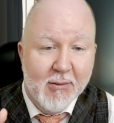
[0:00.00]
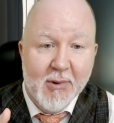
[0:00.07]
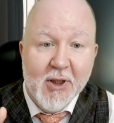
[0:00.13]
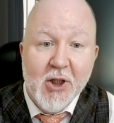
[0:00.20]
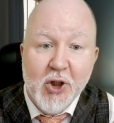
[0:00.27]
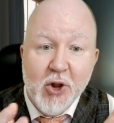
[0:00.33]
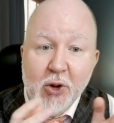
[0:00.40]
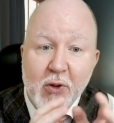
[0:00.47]

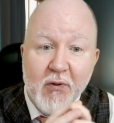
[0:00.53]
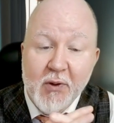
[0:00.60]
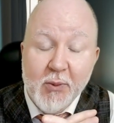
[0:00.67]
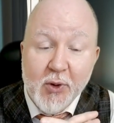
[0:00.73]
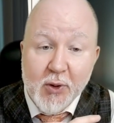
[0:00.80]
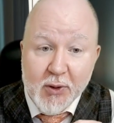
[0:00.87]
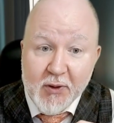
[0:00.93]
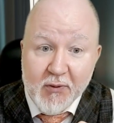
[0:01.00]
issue of
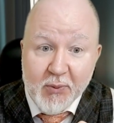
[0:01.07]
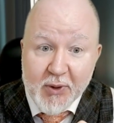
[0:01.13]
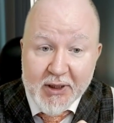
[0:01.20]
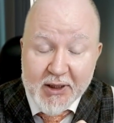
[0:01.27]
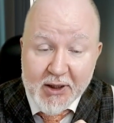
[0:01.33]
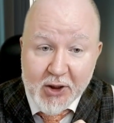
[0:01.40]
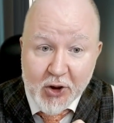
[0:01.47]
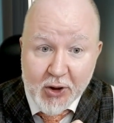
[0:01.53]
abuse of
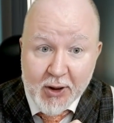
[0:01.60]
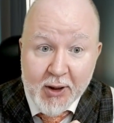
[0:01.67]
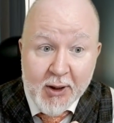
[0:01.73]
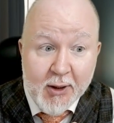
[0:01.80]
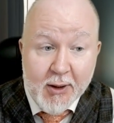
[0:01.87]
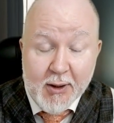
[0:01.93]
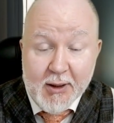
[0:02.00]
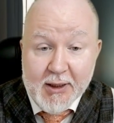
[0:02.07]
procedure,
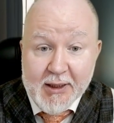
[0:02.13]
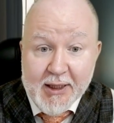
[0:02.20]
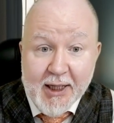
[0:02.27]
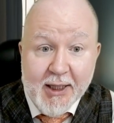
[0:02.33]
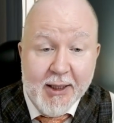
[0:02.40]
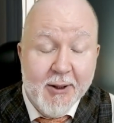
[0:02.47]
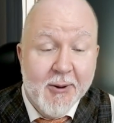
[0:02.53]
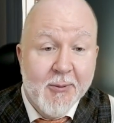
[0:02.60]
because
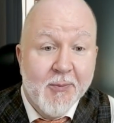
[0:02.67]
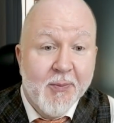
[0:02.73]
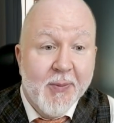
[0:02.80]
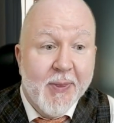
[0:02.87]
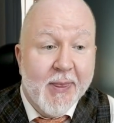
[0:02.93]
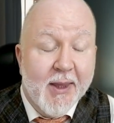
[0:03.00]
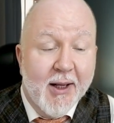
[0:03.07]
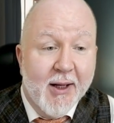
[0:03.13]
again,
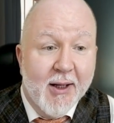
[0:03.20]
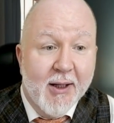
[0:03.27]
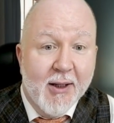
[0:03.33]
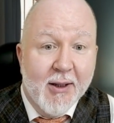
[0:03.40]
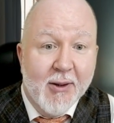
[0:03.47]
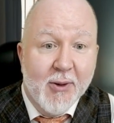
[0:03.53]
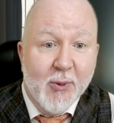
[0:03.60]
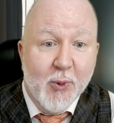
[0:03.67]

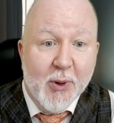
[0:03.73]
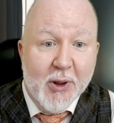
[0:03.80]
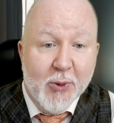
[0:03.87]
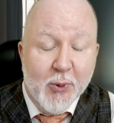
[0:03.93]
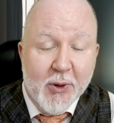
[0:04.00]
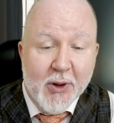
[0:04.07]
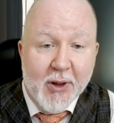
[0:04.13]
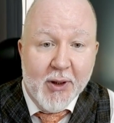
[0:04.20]
when
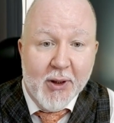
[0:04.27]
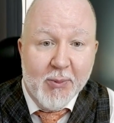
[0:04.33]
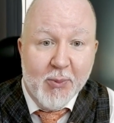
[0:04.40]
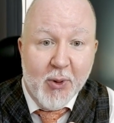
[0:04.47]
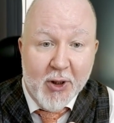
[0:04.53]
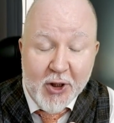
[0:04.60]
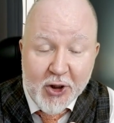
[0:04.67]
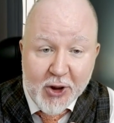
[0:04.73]
we are
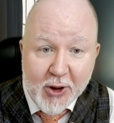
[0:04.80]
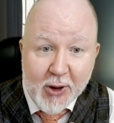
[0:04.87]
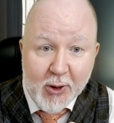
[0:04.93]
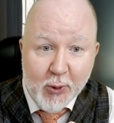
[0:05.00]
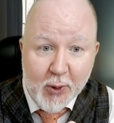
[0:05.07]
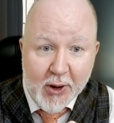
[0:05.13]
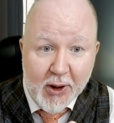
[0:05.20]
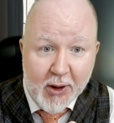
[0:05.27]
partial,
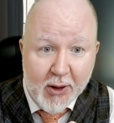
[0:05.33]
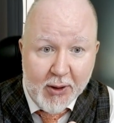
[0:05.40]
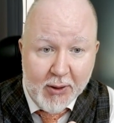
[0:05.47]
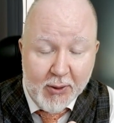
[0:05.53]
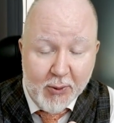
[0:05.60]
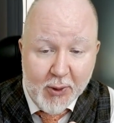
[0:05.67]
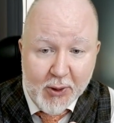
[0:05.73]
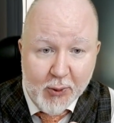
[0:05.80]

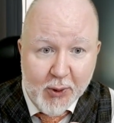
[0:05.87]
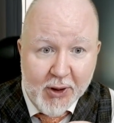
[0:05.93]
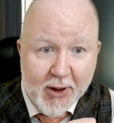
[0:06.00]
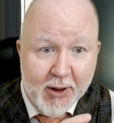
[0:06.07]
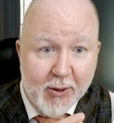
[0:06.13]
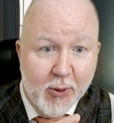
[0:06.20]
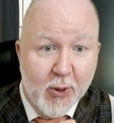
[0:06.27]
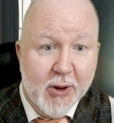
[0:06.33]
when we
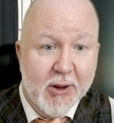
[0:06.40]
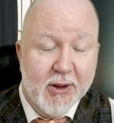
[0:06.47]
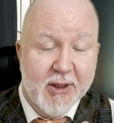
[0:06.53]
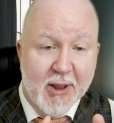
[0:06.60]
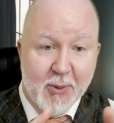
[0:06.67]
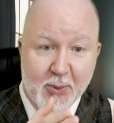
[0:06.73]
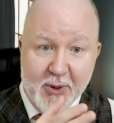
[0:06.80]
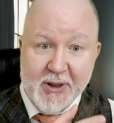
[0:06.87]
are on
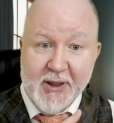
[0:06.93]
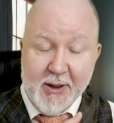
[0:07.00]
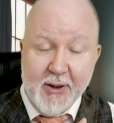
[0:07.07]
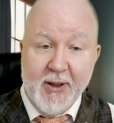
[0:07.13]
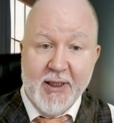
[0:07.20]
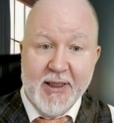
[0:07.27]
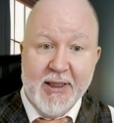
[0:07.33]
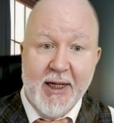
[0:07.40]
some
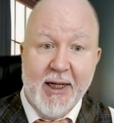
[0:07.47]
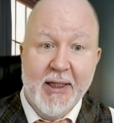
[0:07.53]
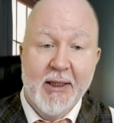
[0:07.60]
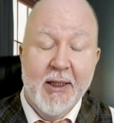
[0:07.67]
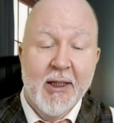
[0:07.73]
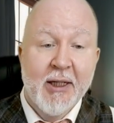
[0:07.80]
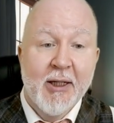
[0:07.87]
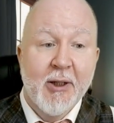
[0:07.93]
particular side,
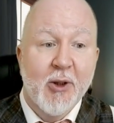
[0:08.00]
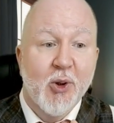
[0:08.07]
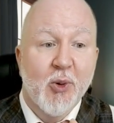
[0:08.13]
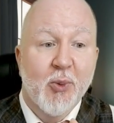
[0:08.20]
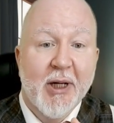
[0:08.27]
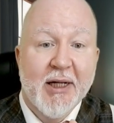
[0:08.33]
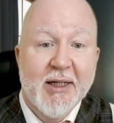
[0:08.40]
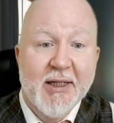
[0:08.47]
we
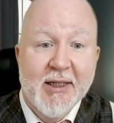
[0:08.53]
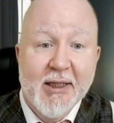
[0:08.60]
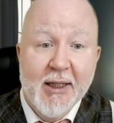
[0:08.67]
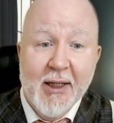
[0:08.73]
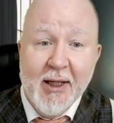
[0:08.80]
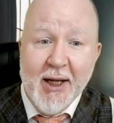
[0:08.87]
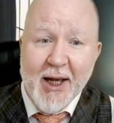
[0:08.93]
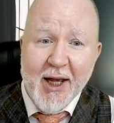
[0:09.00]
might see
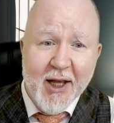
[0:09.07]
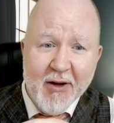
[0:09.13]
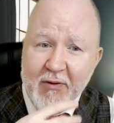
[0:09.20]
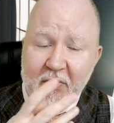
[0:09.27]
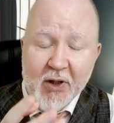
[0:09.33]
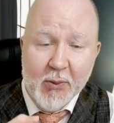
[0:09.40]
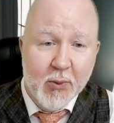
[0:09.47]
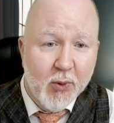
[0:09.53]

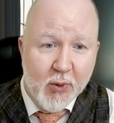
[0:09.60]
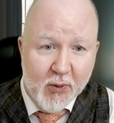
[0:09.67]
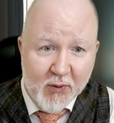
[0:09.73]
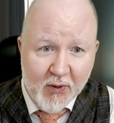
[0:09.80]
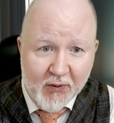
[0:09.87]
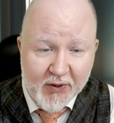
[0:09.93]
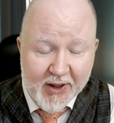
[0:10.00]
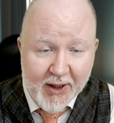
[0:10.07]
every move
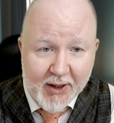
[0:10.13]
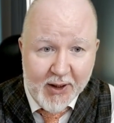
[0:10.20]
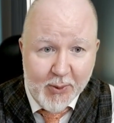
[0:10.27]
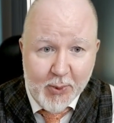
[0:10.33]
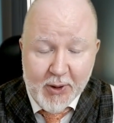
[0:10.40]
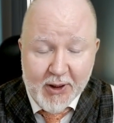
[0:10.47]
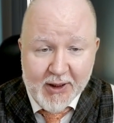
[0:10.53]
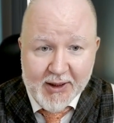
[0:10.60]
of the other
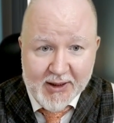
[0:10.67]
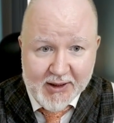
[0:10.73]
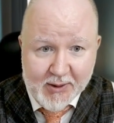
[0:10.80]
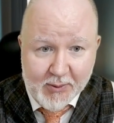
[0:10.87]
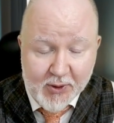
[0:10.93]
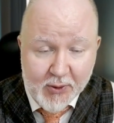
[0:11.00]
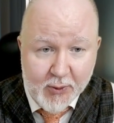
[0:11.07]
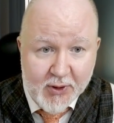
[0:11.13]
party as
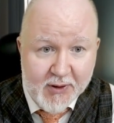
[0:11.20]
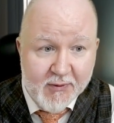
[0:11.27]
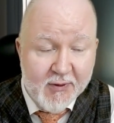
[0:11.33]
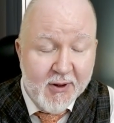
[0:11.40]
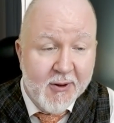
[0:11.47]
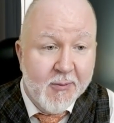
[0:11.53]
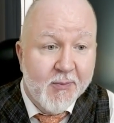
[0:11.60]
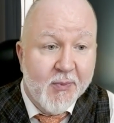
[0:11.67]
abusive.
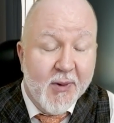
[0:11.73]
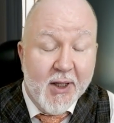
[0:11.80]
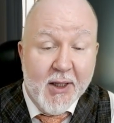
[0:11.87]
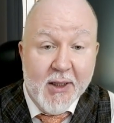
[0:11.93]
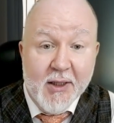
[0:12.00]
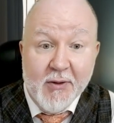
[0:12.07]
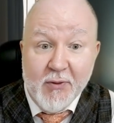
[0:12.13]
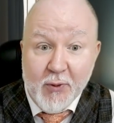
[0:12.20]

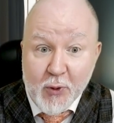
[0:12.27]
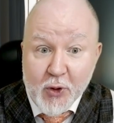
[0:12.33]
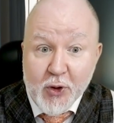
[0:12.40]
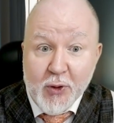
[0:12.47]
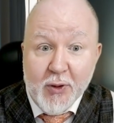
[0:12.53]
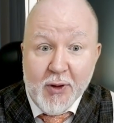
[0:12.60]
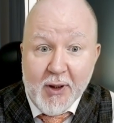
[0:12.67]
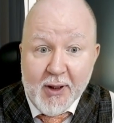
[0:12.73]
And
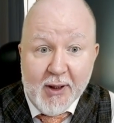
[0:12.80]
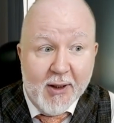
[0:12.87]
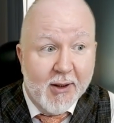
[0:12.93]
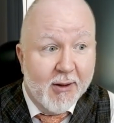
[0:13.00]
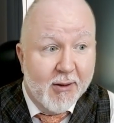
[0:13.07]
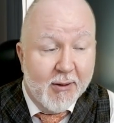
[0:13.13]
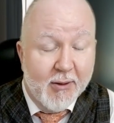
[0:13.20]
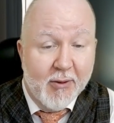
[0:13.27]

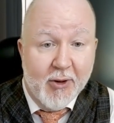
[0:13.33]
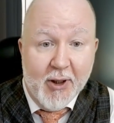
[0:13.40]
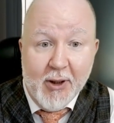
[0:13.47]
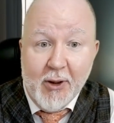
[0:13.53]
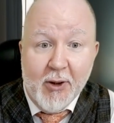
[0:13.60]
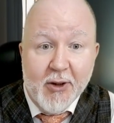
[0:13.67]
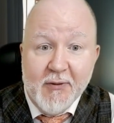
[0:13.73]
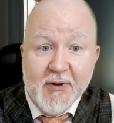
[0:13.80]
unfortunately, there are a
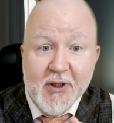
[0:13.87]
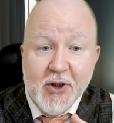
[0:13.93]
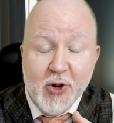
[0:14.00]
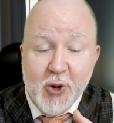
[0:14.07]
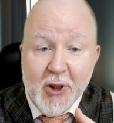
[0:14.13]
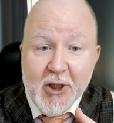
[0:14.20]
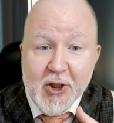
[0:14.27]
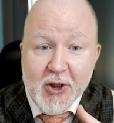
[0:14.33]
lot of
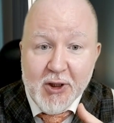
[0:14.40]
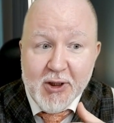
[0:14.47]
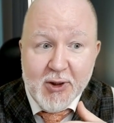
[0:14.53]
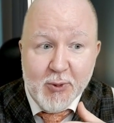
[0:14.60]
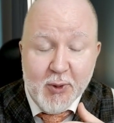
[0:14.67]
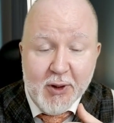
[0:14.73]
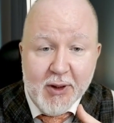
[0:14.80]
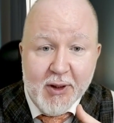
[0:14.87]
situations
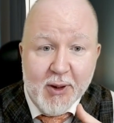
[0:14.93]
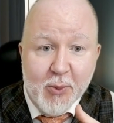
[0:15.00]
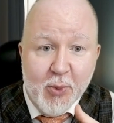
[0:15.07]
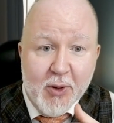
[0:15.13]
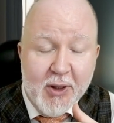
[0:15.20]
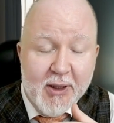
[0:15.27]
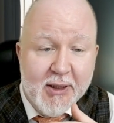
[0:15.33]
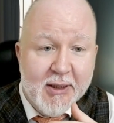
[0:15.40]
when the
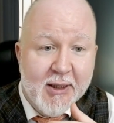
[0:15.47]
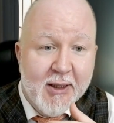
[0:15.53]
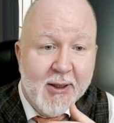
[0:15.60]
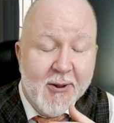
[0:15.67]
parties